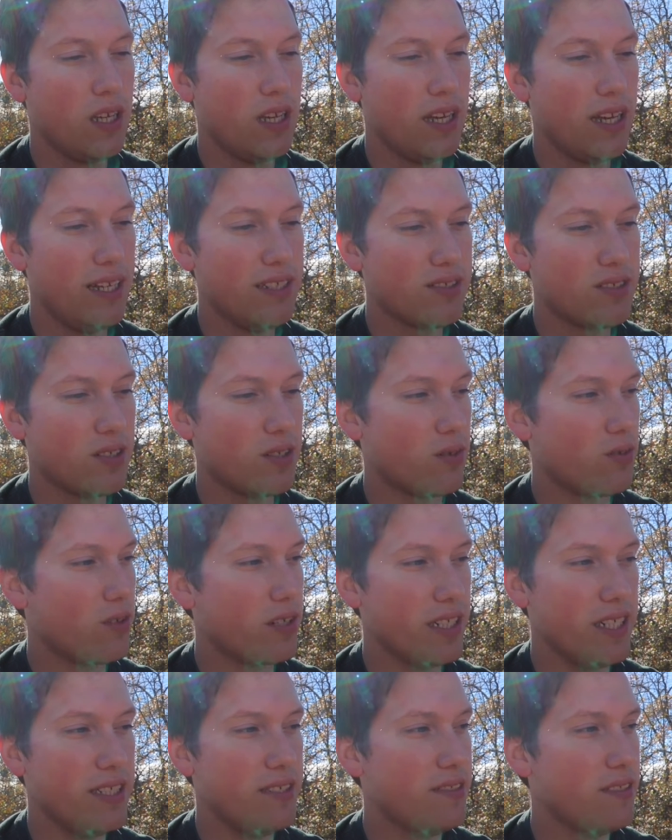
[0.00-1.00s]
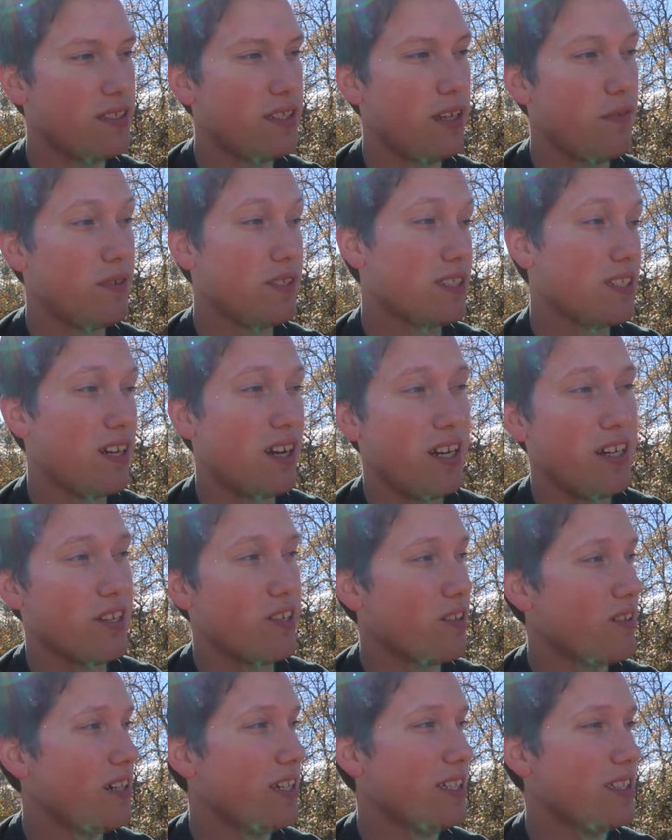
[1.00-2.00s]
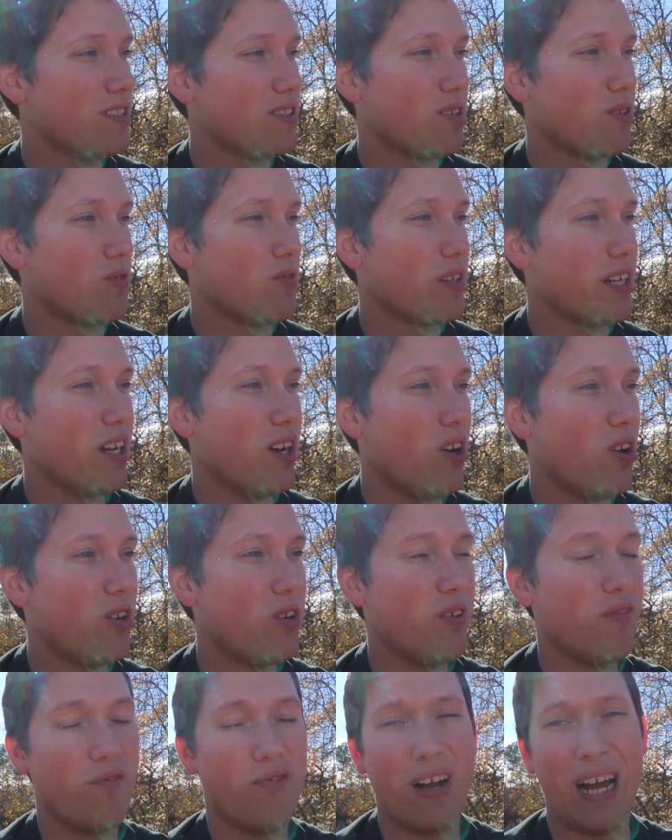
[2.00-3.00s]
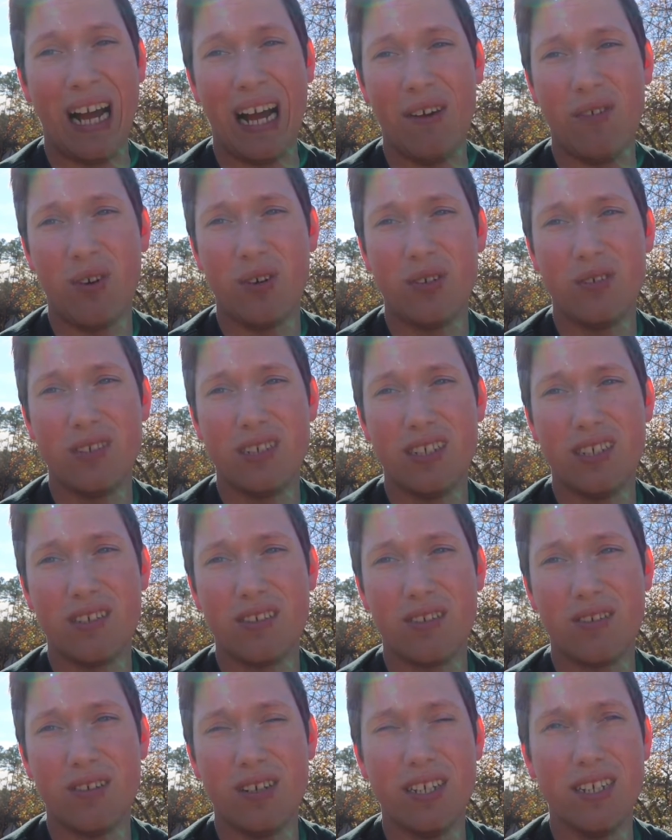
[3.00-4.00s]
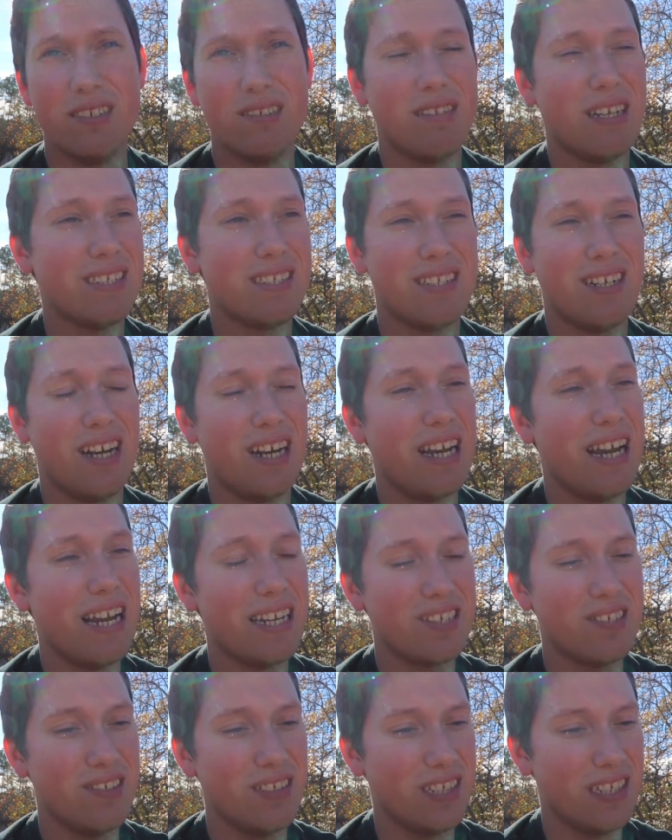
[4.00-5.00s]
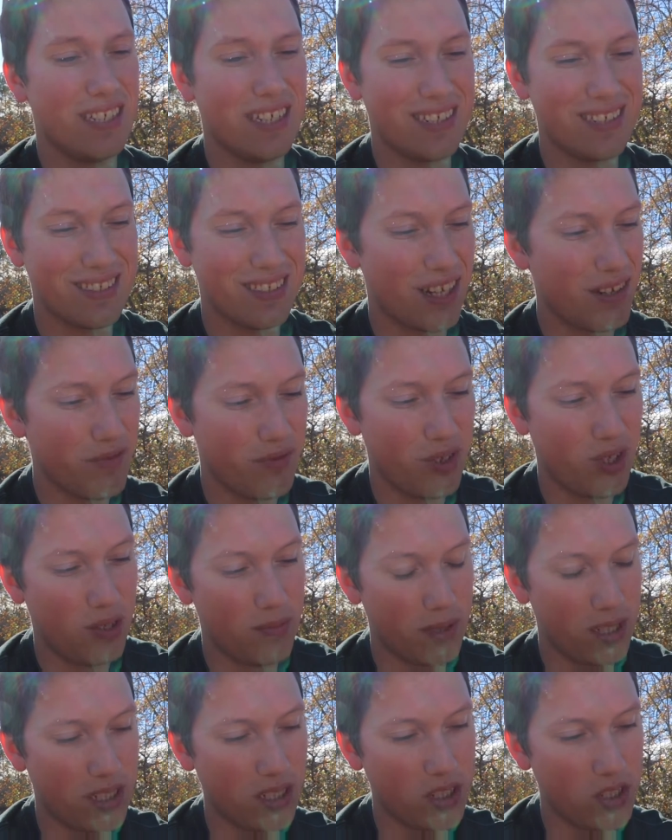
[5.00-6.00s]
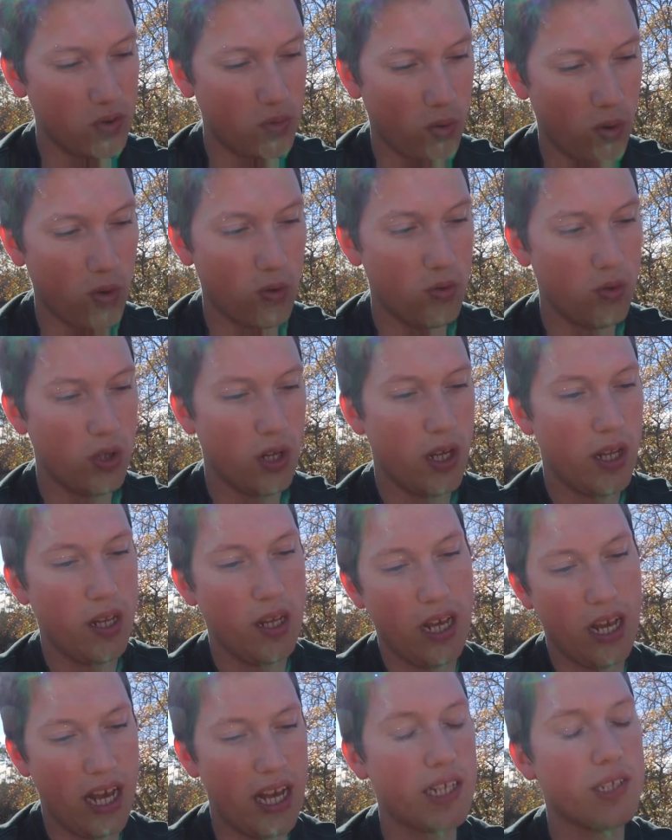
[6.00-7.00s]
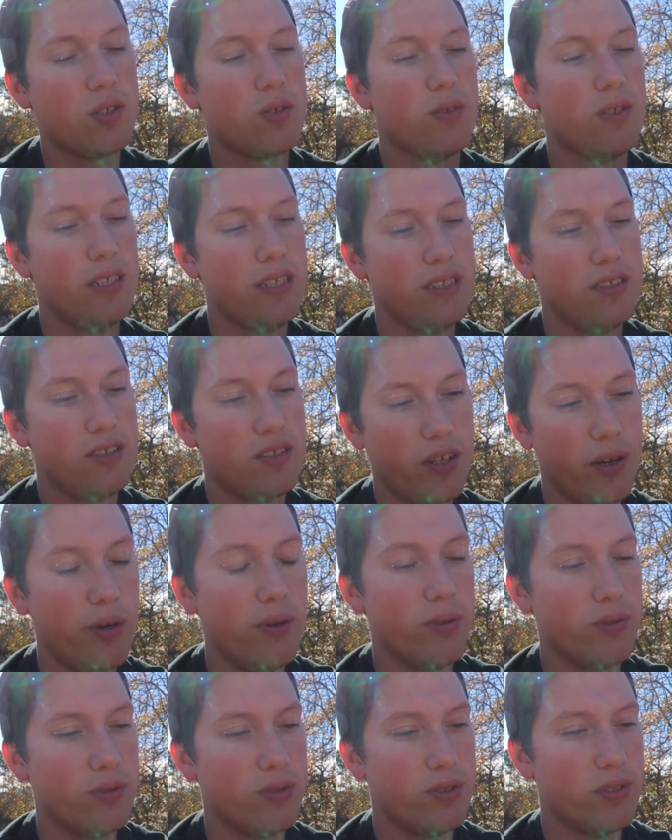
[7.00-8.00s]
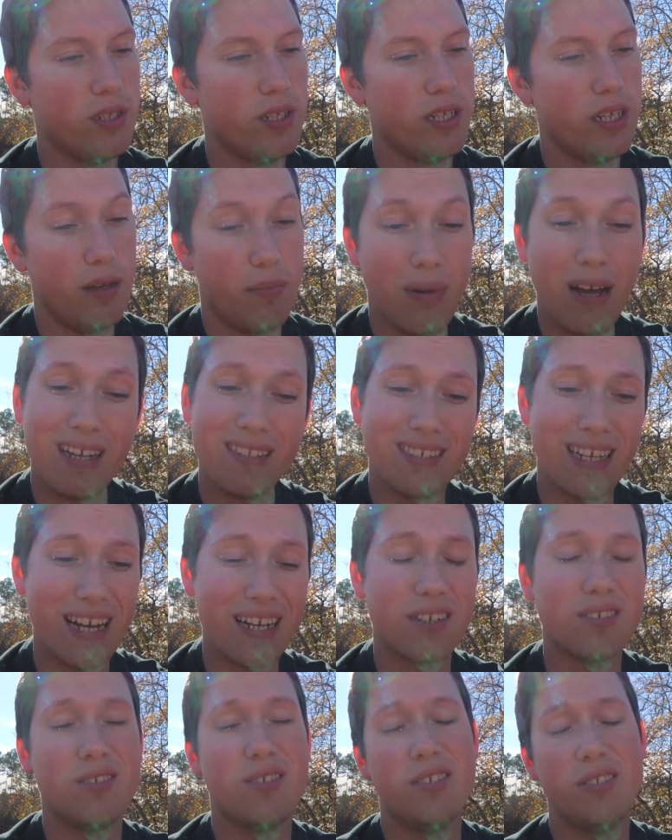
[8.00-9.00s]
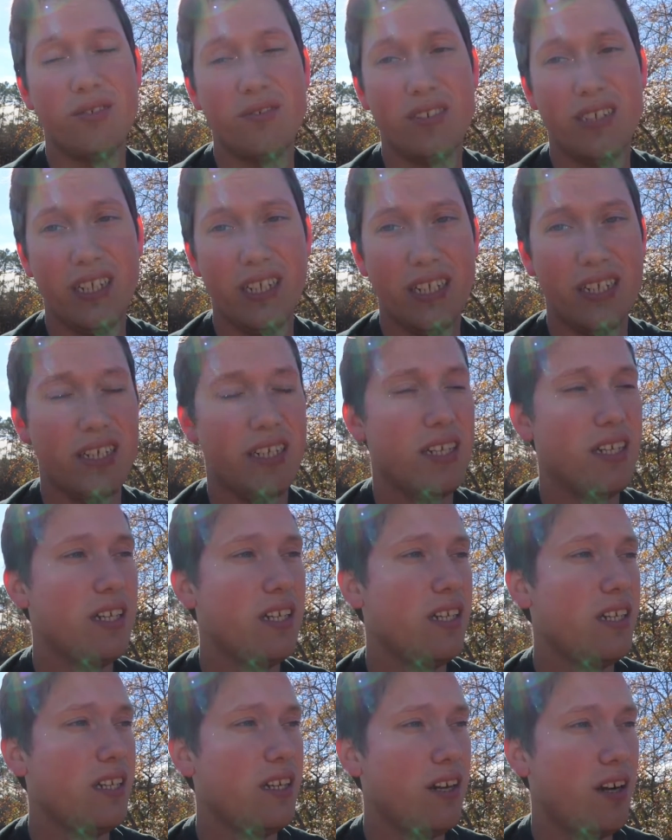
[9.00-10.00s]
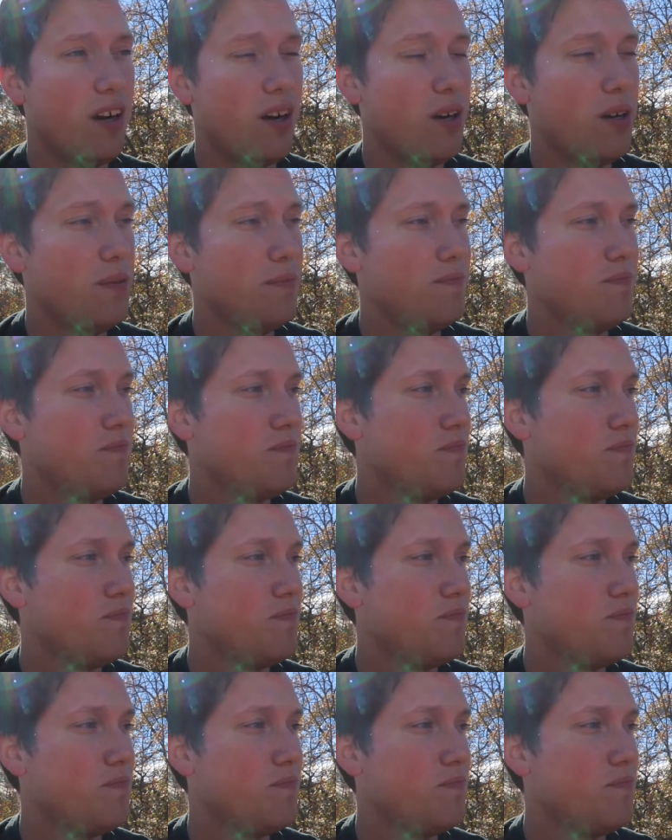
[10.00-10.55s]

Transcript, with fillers: it's gonna read, if it's 90 degrees, it's gonna read 105, 110 degrees. That's not accurate, and that's not fun because you want accurate totals. About as accurate as you can get. Um,